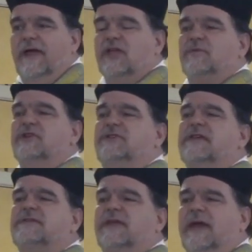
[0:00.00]
is when
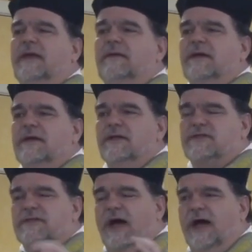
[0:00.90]
she said,
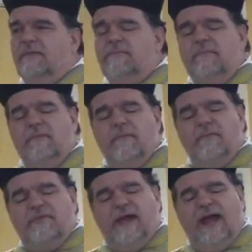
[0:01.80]
son,
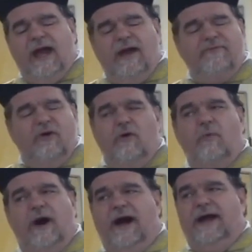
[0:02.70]
they have no
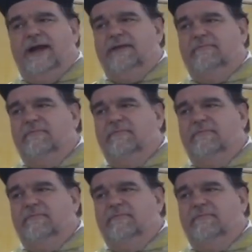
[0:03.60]
wine.